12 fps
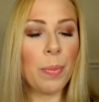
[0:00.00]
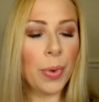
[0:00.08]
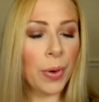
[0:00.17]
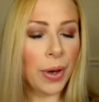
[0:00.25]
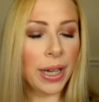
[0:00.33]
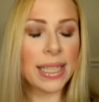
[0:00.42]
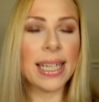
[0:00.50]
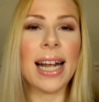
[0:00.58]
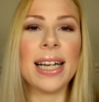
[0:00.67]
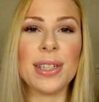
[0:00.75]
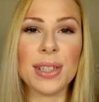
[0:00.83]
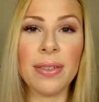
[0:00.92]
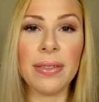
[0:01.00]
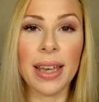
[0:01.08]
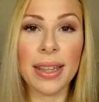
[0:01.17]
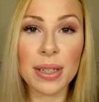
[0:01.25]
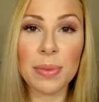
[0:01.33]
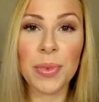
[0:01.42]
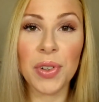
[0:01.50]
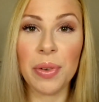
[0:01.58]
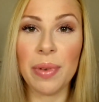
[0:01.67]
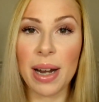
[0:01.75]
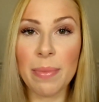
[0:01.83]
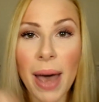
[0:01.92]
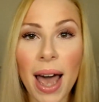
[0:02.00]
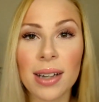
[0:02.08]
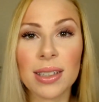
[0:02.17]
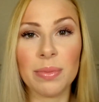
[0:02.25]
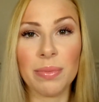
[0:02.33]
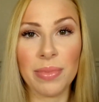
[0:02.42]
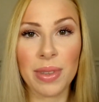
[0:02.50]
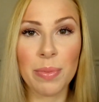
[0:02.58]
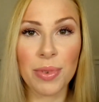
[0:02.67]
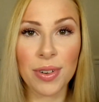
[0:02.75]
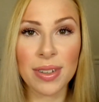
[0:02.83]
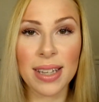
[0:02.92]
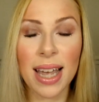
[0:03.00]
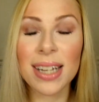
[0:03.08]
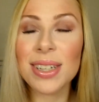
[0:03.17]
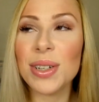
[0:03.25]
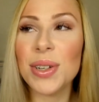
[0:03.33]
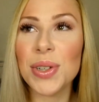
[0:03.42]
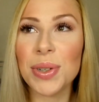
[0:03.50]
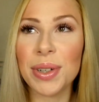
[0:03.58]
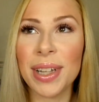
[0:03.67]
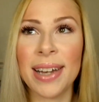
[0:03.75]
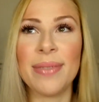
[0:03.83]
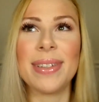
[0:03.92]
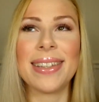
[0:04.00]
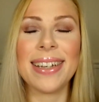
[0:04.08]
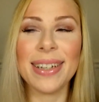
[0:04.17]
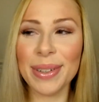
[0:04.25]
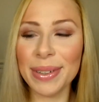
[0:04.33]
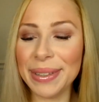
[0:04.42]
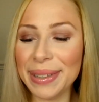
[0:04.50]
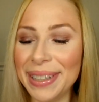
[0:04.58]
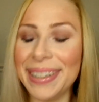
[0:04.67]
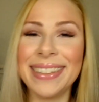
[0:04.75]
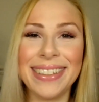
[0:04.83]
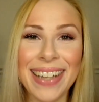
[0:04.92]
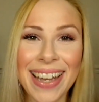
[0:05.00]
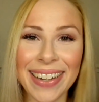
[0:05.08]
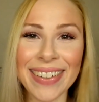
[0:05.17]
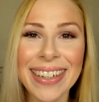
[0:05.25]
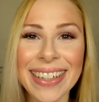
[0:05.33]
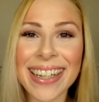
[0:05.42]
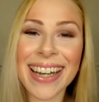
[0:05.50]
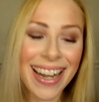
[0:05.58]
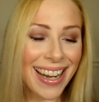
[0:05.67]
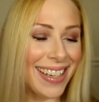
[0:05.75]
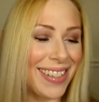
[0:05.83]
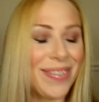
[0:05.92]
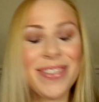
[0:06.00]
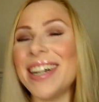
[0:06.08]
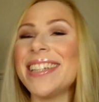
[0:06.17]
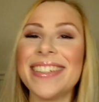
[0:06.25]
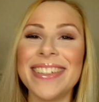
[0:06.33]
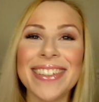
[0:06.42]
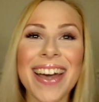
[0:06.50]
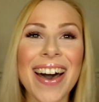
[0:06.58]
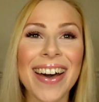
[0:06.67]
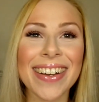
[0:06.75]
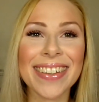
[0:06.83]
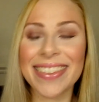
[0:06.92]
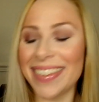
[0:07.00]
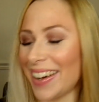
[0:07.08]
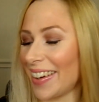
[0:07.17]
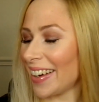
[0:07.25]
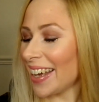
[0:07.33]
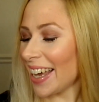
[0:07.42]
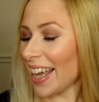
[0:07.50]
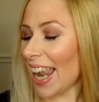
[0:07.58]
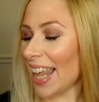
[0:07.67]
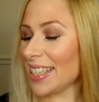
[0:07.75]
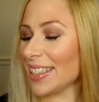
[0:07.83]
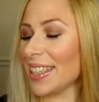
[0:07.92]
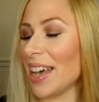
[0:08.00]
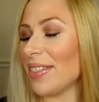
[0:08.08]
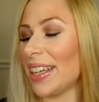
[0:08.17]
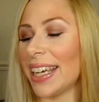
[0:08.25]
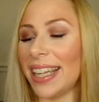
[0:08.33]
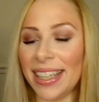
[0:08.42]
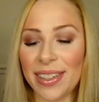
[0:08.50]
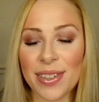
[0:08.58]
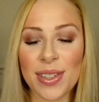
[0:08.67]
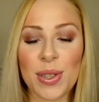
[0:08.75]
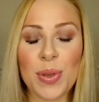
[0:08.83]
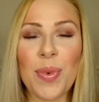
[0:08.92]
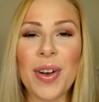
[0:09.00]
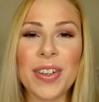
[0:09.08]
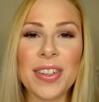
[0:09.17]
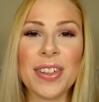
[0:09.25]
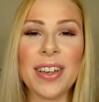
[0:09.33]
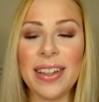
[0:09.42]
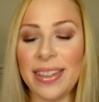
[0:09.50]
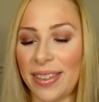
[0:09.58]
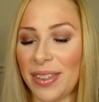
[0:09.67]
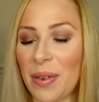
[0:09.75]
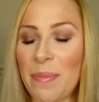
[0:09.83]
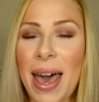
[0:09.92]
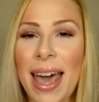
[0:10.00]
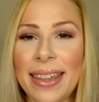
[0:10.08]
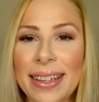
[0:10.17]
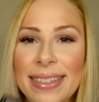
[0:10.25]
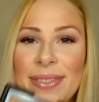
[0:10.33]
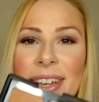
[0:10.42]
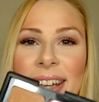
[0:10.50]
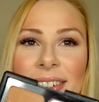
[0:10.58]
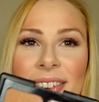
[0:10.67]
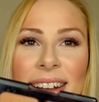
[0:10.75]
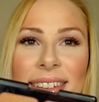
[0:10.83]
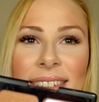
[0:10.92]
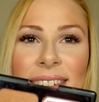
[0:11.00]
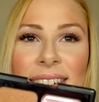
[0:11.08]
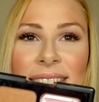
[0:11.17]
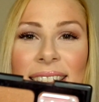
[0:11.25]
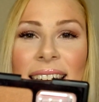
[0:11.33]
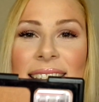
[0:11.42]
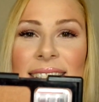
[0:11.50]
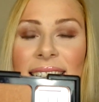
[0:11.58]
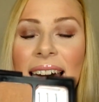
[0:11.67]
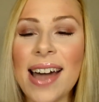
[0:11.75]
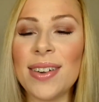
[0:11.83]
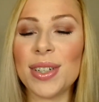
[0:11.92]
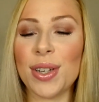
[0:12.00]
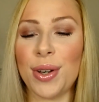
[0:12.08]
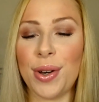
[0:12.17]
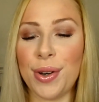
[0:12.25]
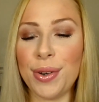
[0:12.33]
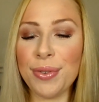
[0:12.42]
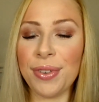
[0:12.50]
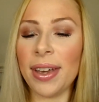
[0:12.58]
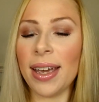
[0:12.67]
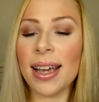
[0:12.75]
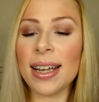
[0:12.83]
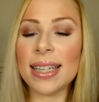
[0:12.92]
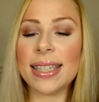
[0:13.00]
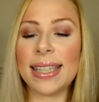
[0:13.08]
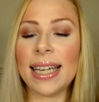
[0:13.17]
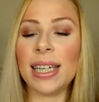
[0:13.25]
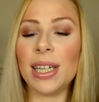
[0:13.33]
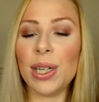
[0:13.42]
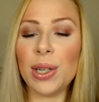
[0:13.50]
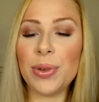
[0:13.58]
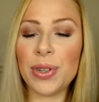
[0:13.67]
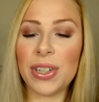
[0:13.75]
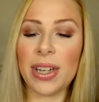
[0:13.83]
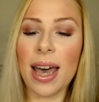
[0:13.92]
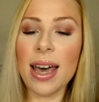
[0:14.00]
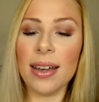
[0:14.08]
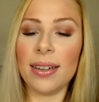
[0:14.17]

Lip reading: boy, did I discover that this morning when I packed on the bronzer as usual and was like, oh no, it's far too dark. So let's just have like a little swatch and just compare these for interest. So that's out of St. Lucia.